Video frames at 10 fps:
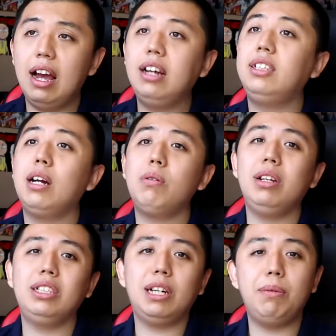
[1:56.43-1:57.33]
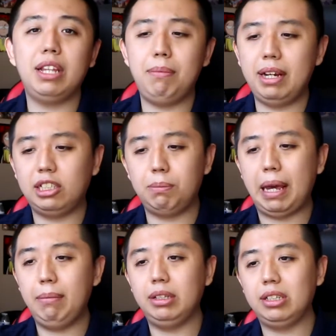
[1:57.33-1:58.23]
and generally someone that makes their
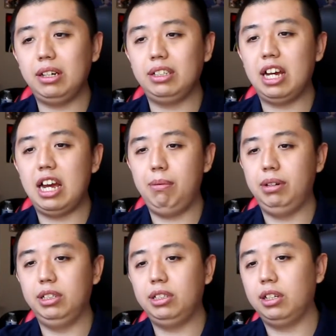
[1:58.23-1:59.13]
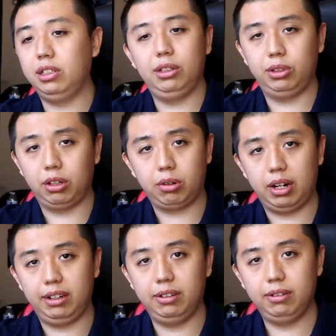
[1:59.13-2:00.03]
payments on time and just doesn't use their credit.